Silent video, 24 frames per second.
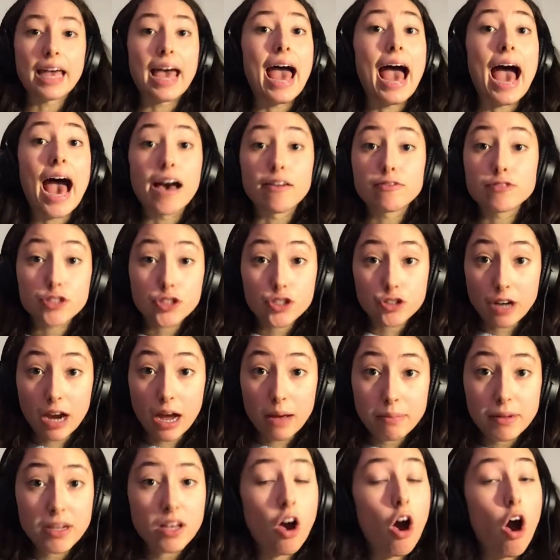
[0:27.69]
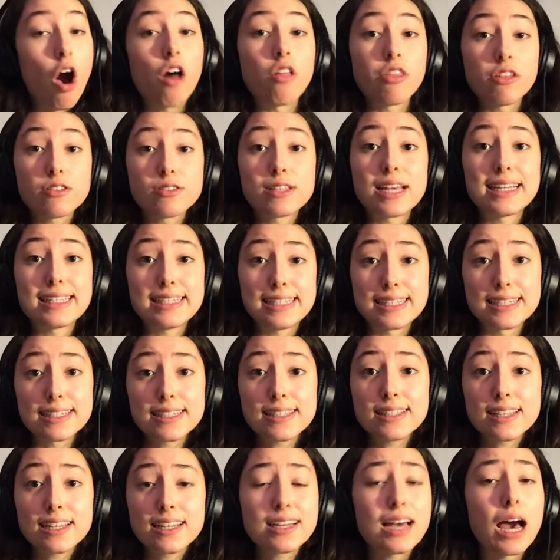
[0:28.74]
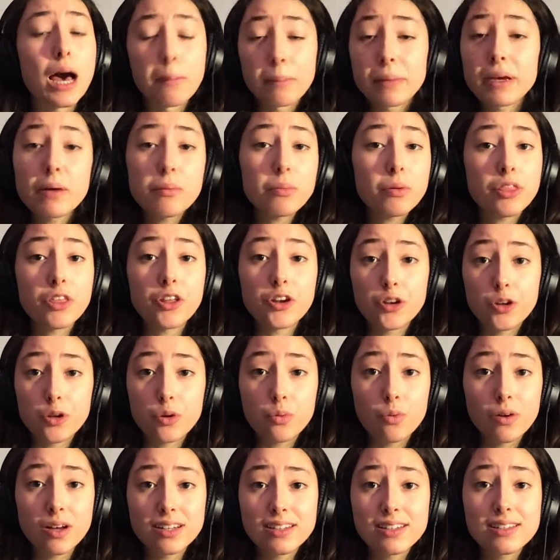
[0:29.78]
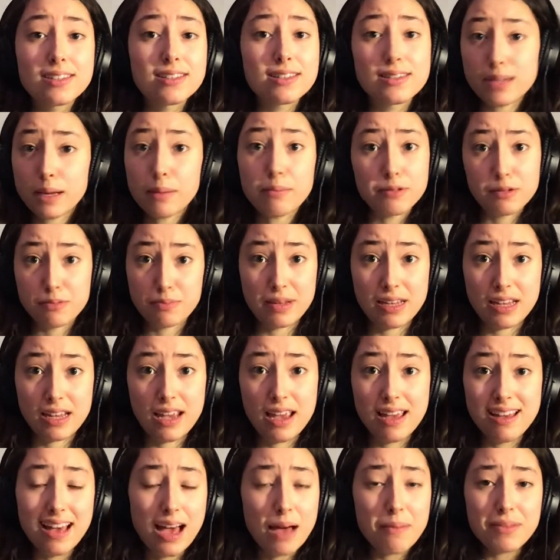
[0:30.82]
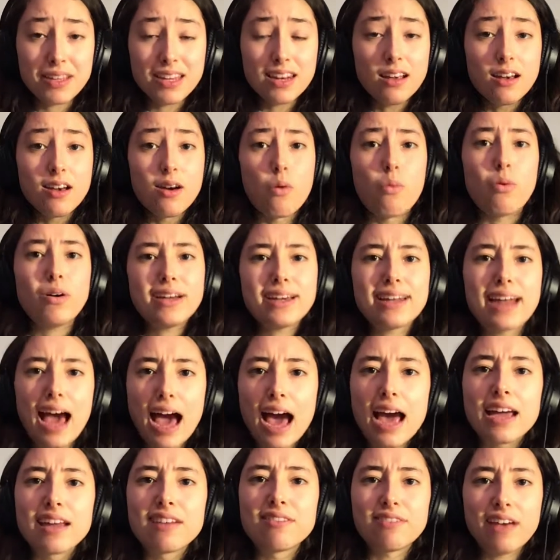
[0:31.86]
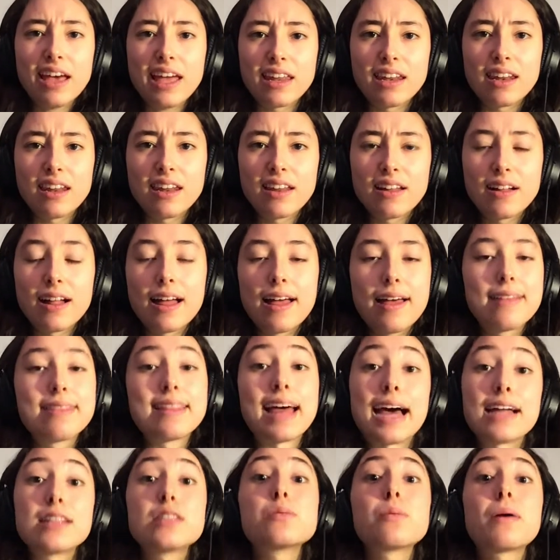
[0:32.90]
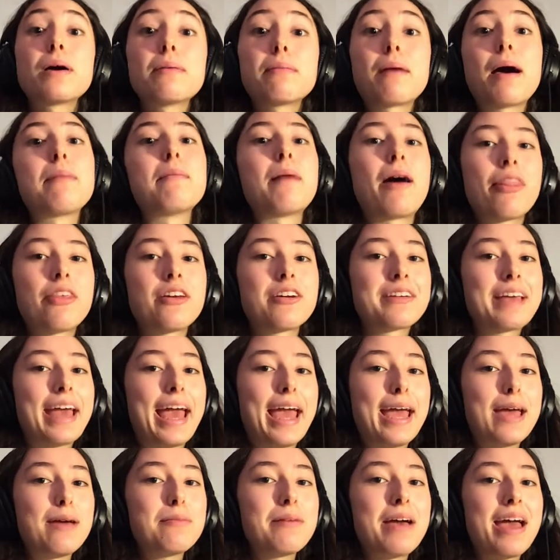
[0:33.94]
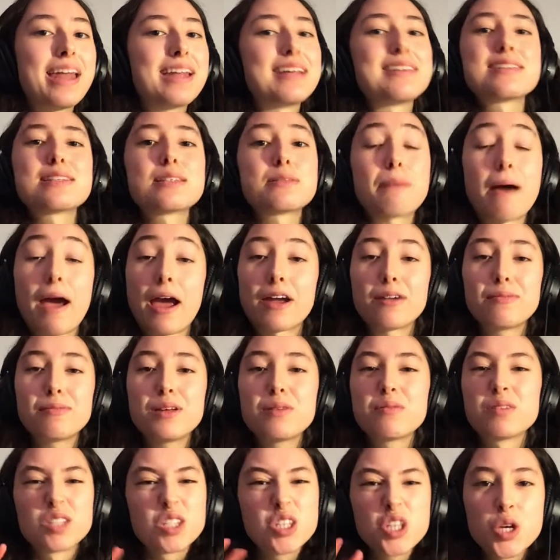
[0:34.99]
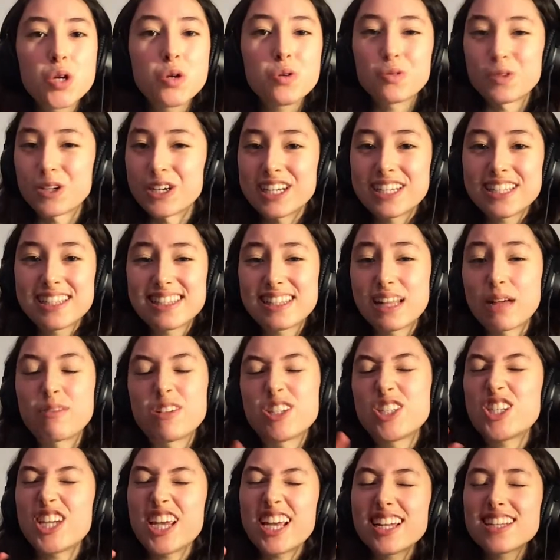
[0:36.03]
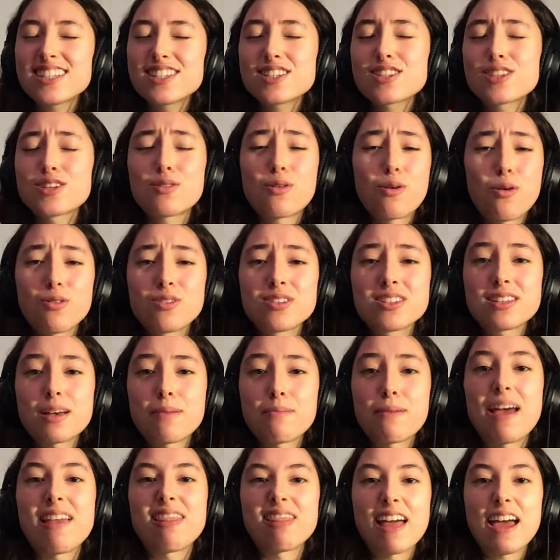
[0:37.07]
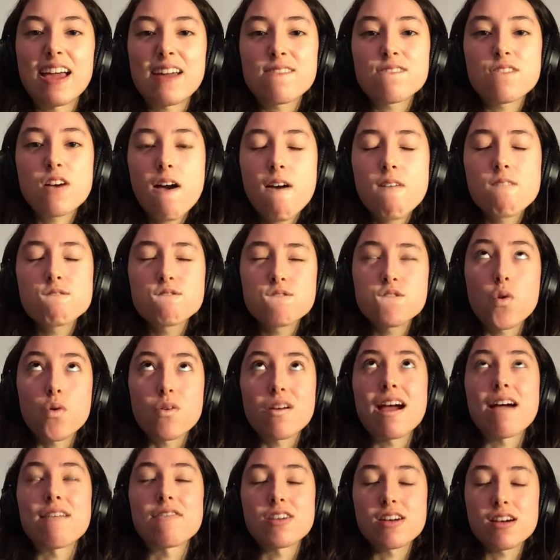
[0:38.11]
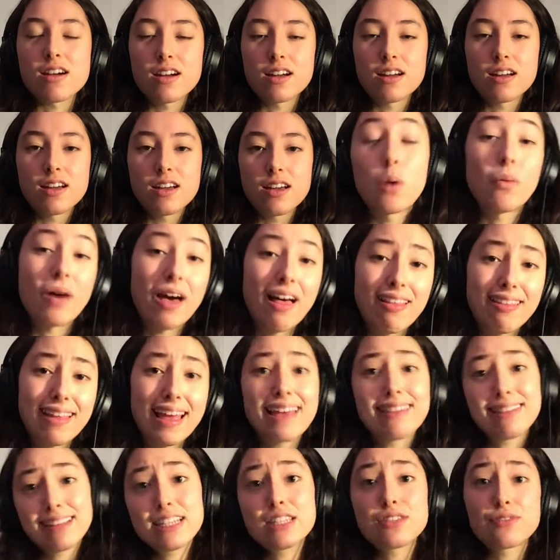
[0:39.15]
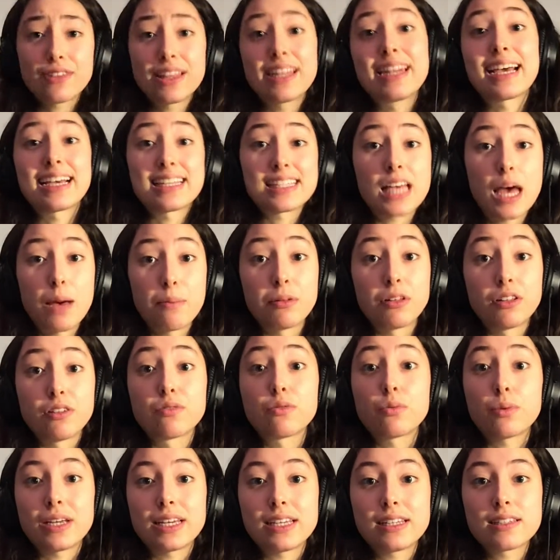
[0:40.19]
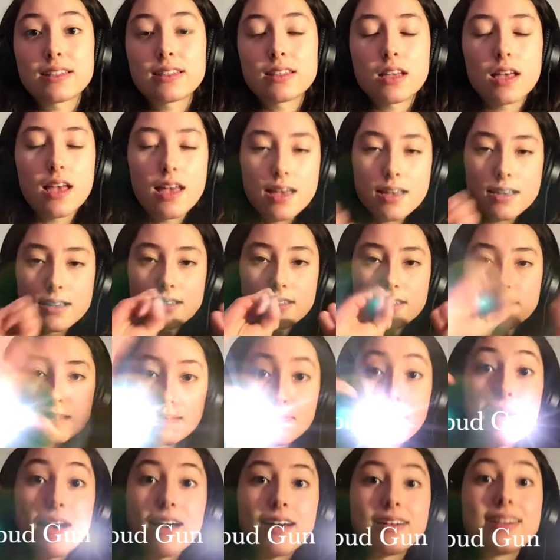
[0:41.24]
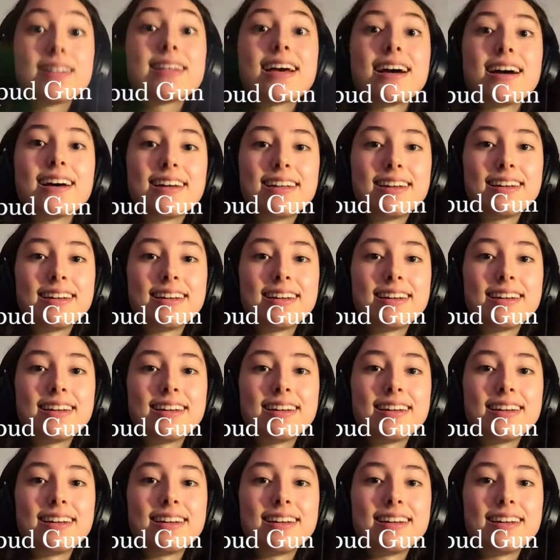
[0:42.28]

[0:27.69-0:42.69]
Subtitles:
After scrapping all those ideas, coming up with a new one stumped me. I mean, what could I invent? That's when my mother came and inspired me with 2 words that would change the course of my life forever. Well, at least for the next couple of weeks. Spud gun.